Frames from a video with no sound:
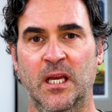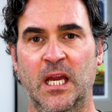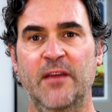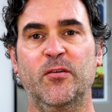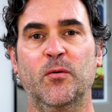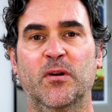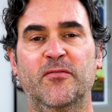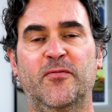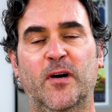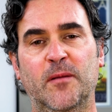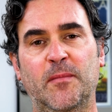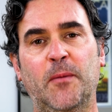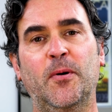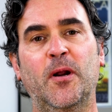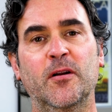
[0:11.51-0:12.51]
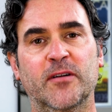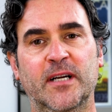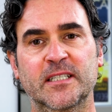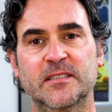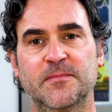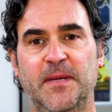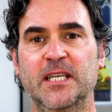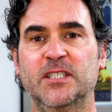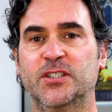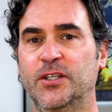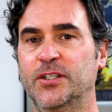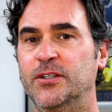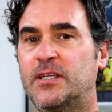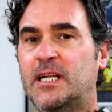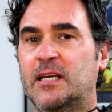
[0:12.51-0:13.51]
If you want to follow my progress, make sure
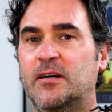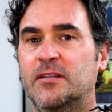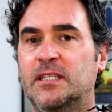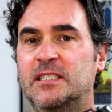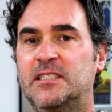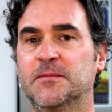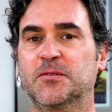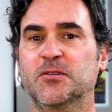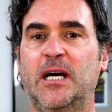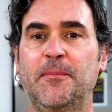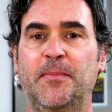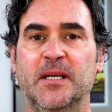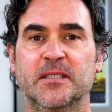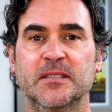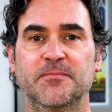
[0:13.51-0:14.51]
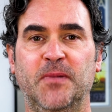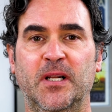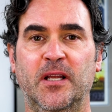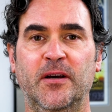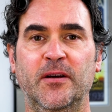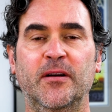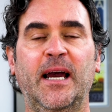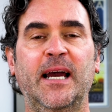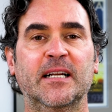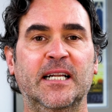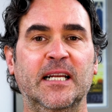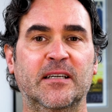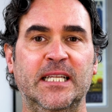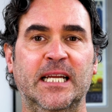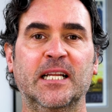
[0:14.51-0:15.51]
you click on the subscribe button below and
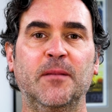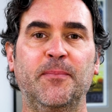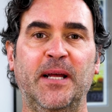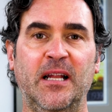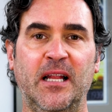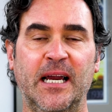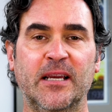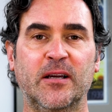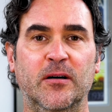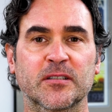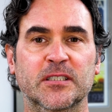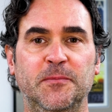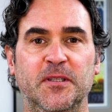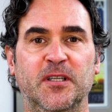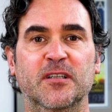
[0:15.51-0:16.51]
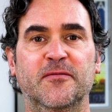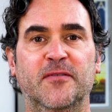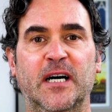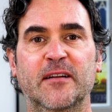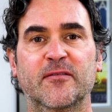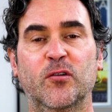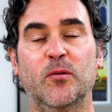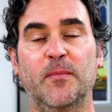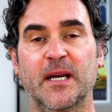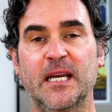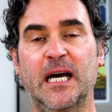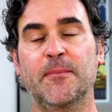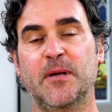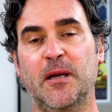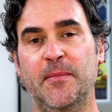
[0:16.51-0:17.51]
click on that little bell icon to be notified of all my
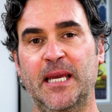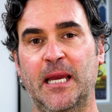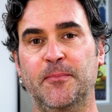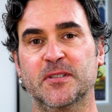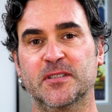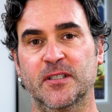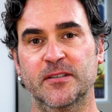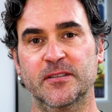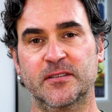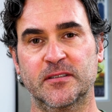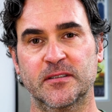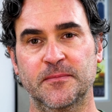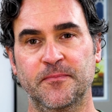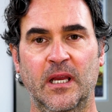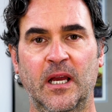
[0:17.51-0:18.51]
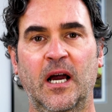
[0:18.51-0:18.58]
upcoming episodes.